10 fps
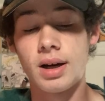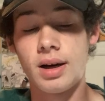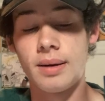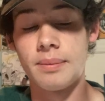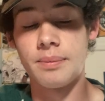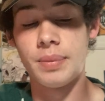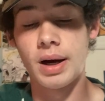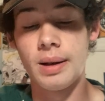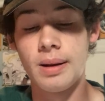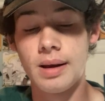Um,
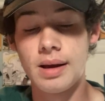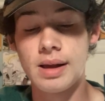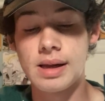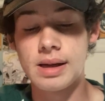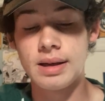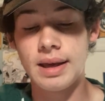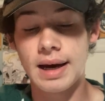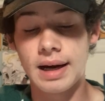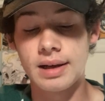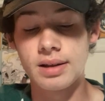but
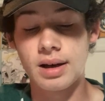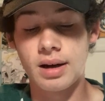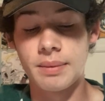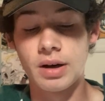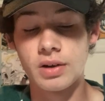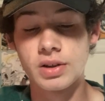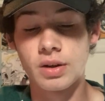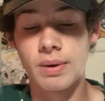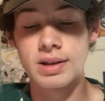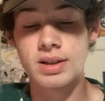yeah, um, and also
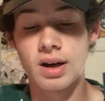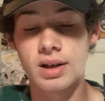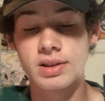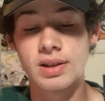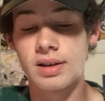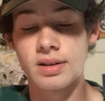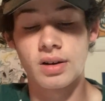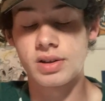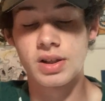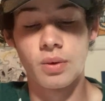the Red Sox
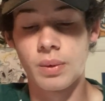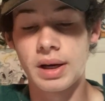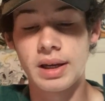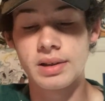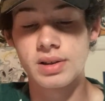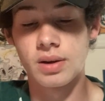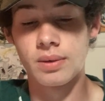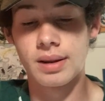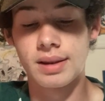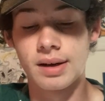are still winning,
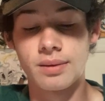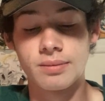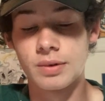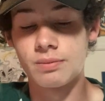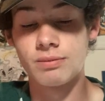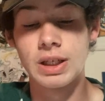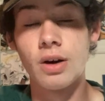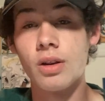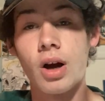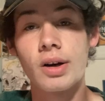so they're we
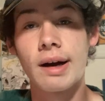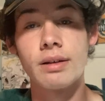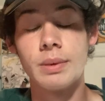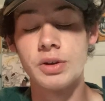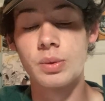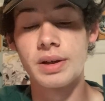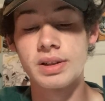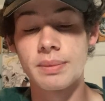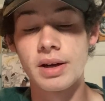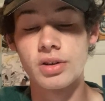no longer have the most
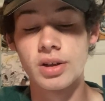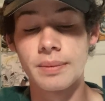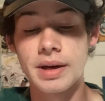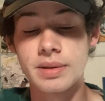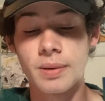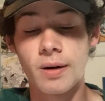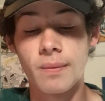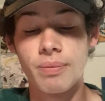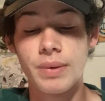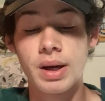wins in Major League
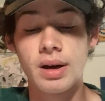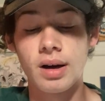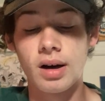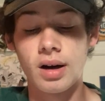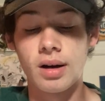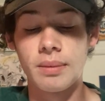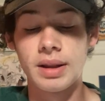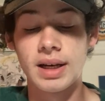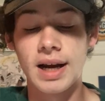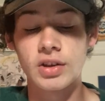Baseball. Um,
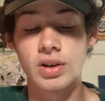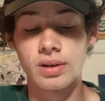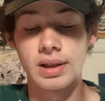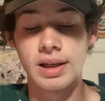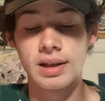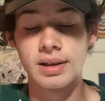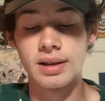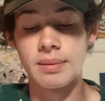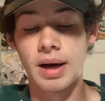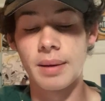and the National League,
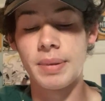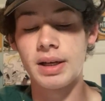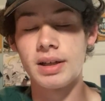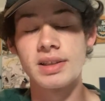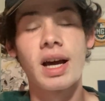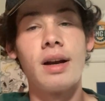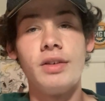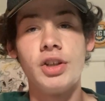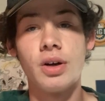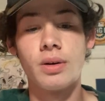in my opinion, is kind of a
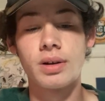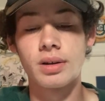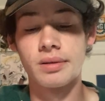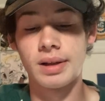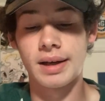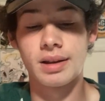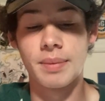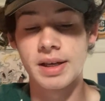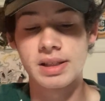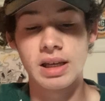joke. Like the
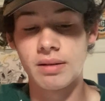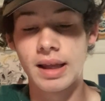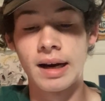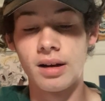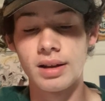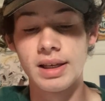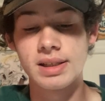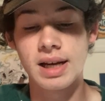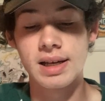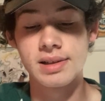best team in the NL
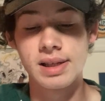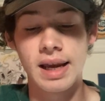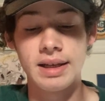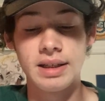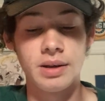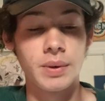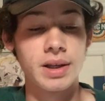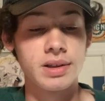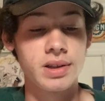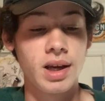East has 18
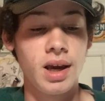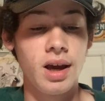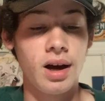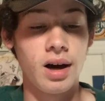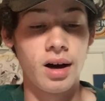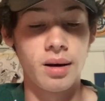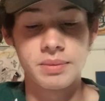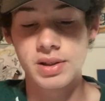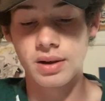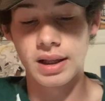wins,
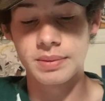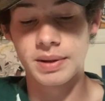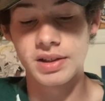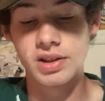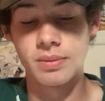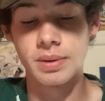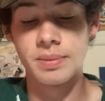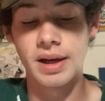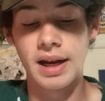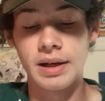um, so that's pretty stupid.
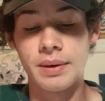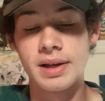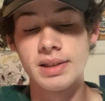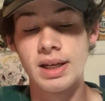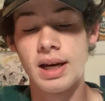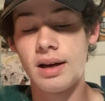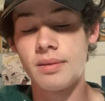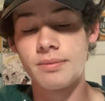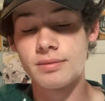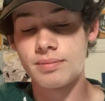But anyways,
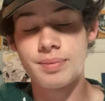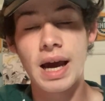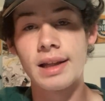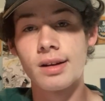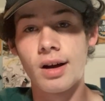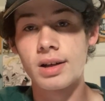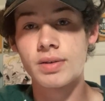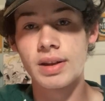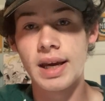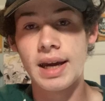bad loss
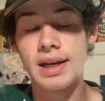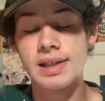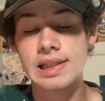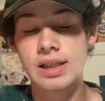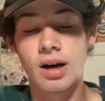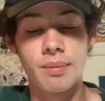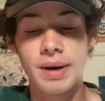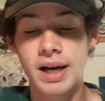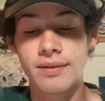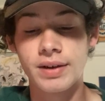for the A's,
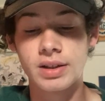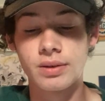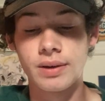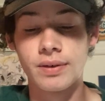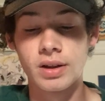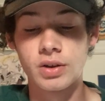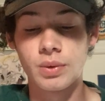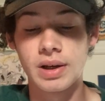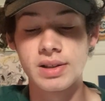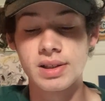comeback victory for the
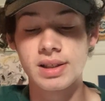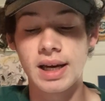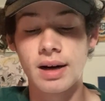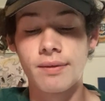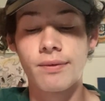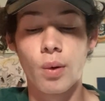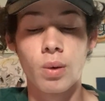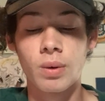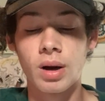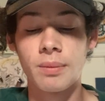Twins as they had a
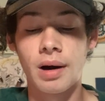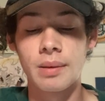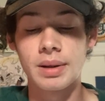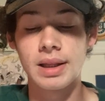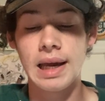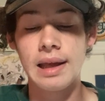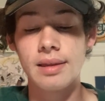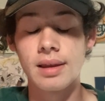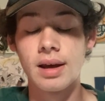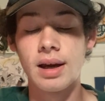four-run bottom of the
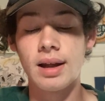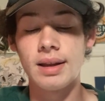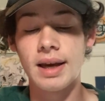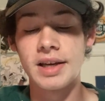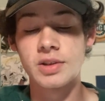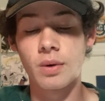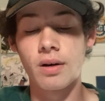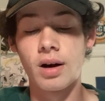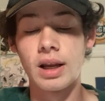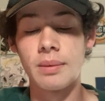eighth and the A's were
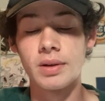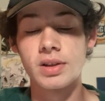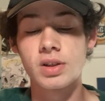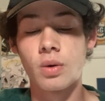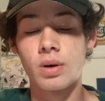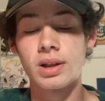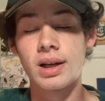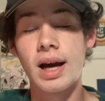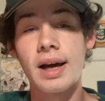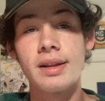unable to score in the
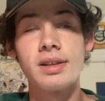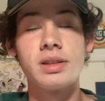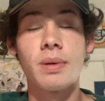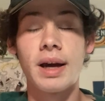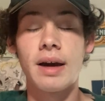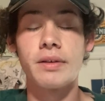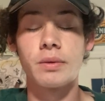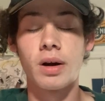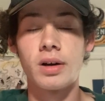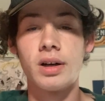ninth despite having
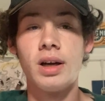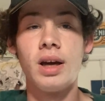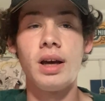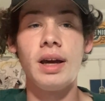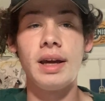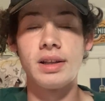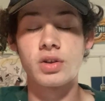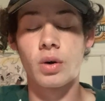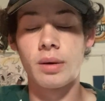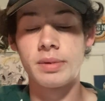runner in
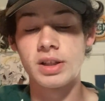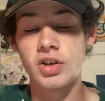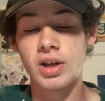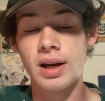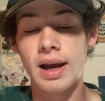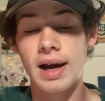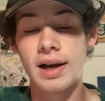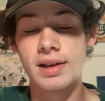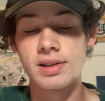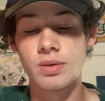scoring position
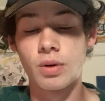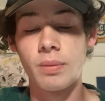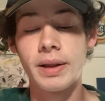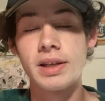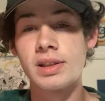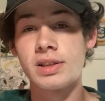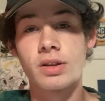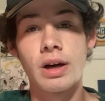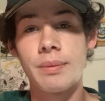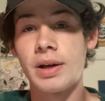as Robles is a
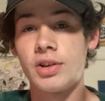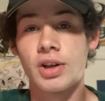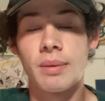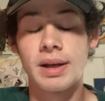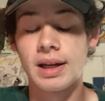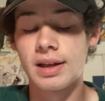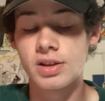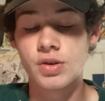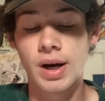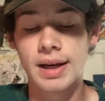great pitcher. I mean, getting a
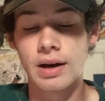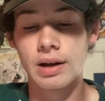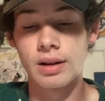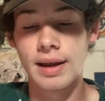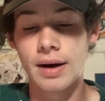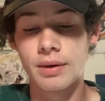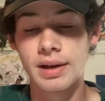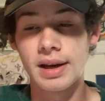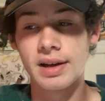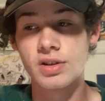strikeout on Lowrie,
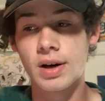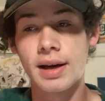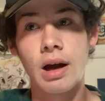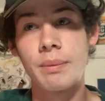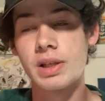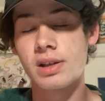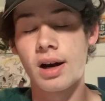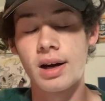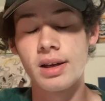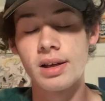getting a strikeout on
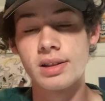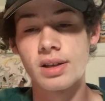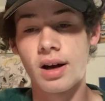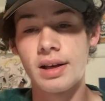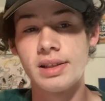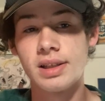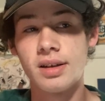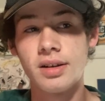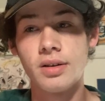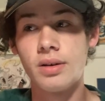Piscotty is not easy to
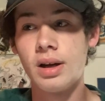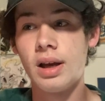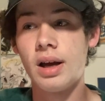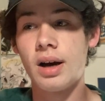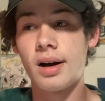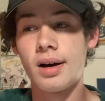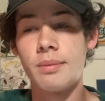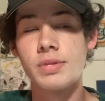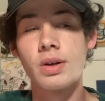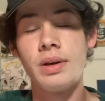do.
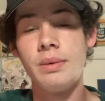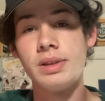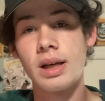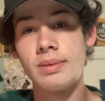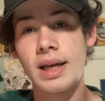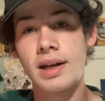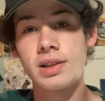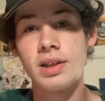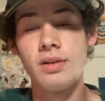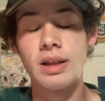Um, so he was able to
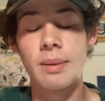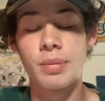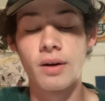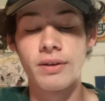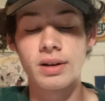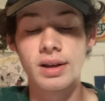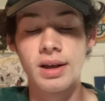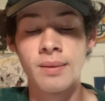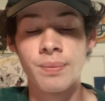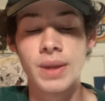execute that perfectly.